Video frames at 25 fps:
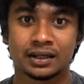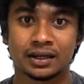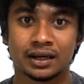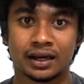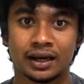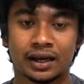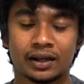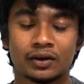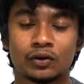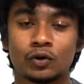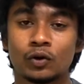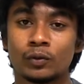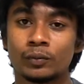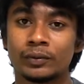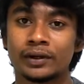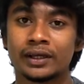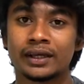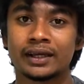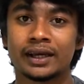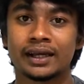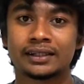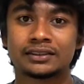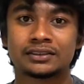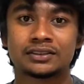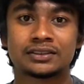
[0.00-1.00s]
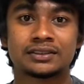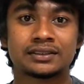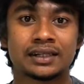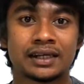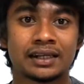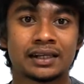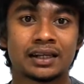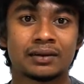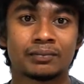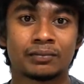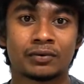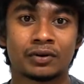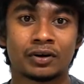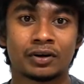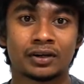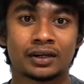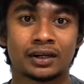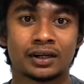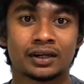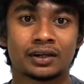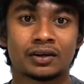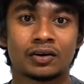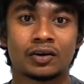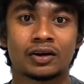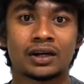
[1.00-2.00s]
And nobody gets to sell their
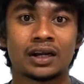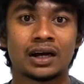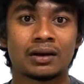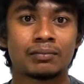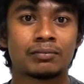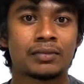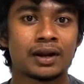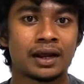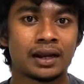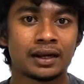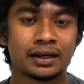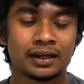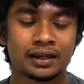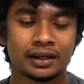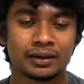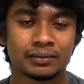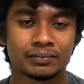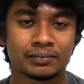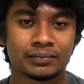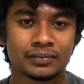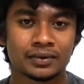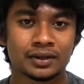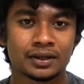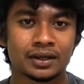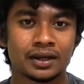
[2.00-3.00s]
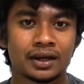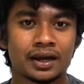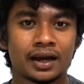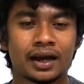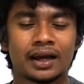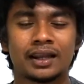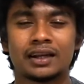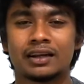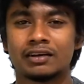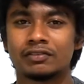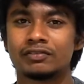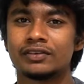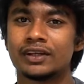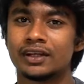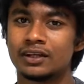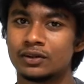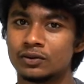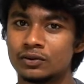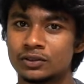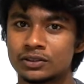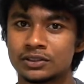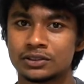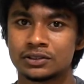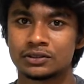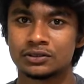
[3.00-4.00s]
product on our brand name. And if they
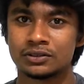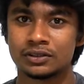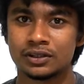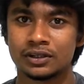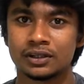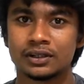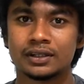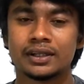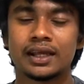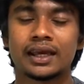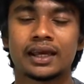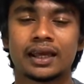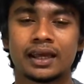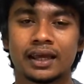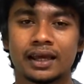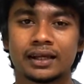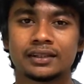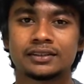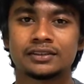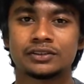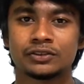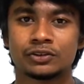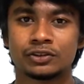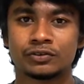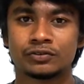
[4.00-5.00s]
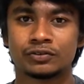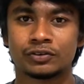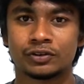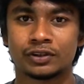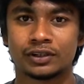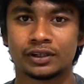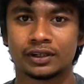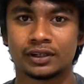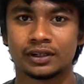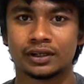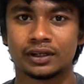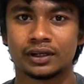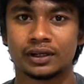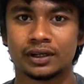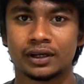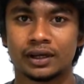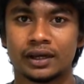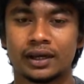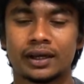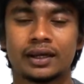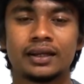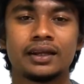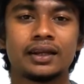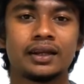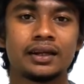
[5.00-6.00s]
do so, they can get sued for it.
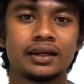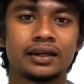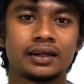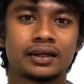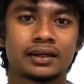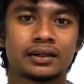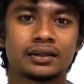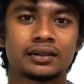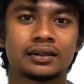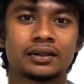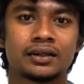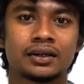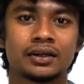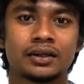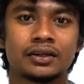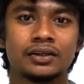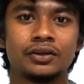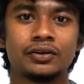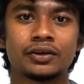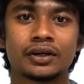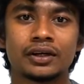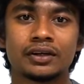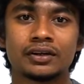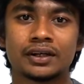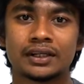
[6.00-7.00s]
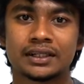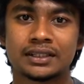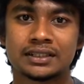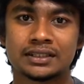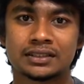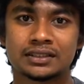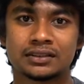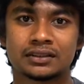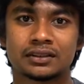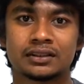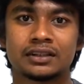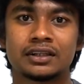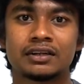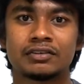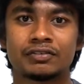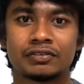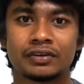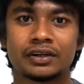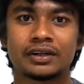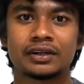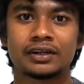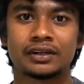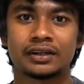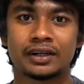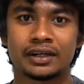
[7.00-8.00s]
In India, you can register
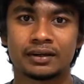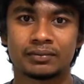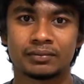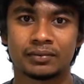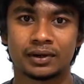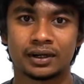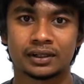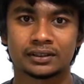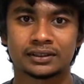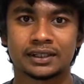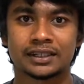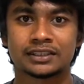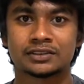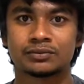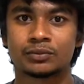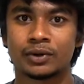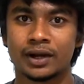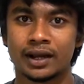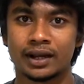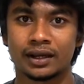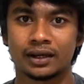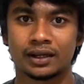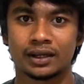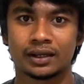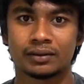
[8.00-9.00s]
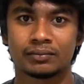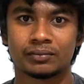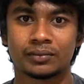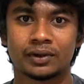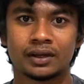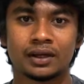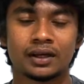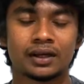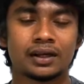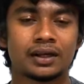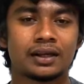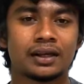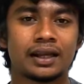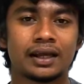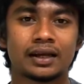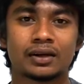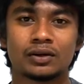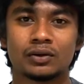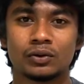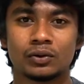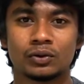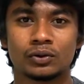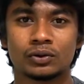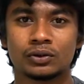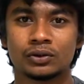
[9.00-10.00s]
different trademarks as brand names like
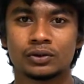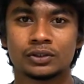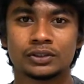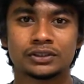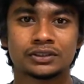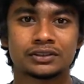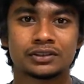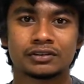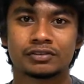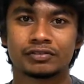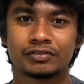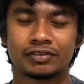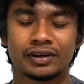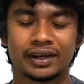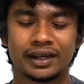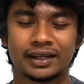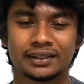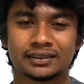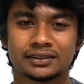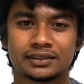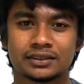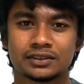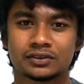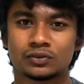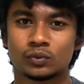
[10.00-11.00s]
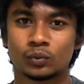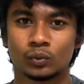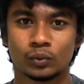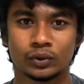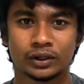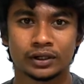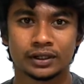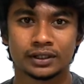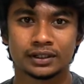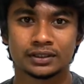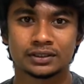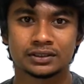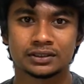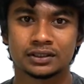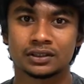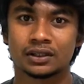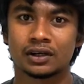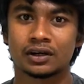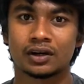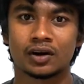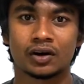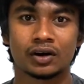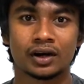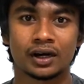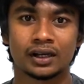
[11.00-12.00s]
logos, phrases, words,
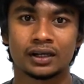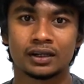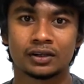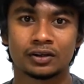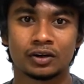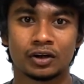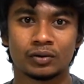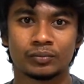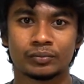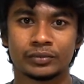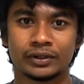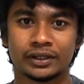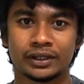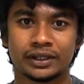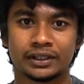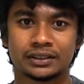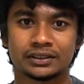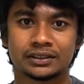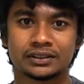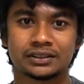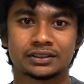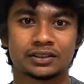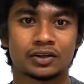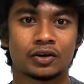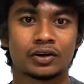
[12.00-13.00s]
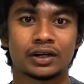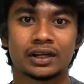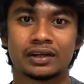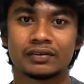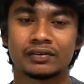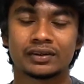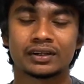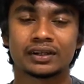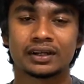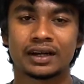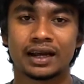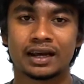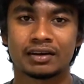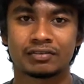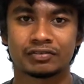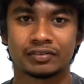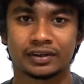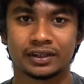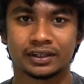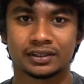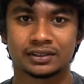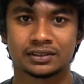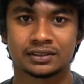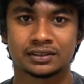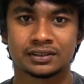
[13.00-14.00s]
or color combinations, or even
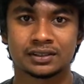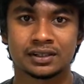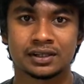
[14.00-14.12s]
graphics.